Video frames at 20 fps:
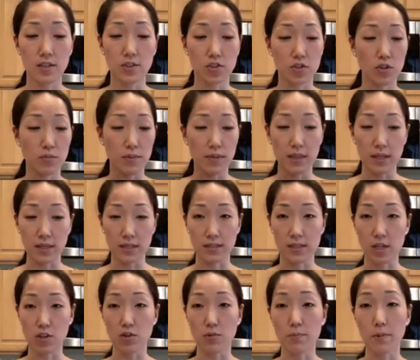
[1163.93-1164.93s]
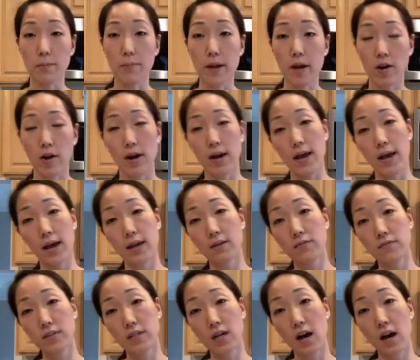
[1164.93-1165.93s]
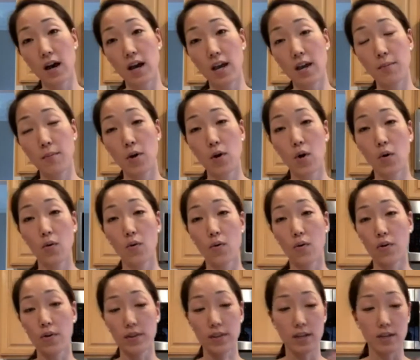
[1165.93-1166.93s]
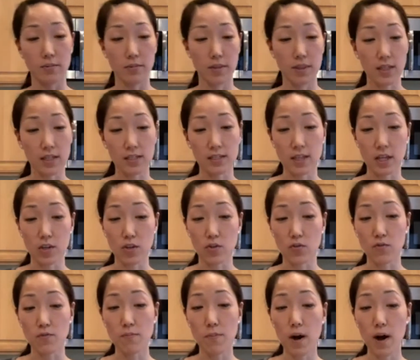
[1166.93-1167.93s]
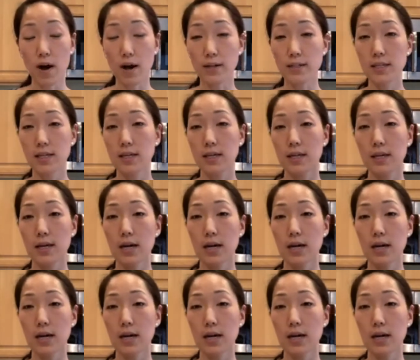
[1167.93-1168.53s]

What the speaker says: This could be things that you prepare ahead of time, or they could be things that you've bought.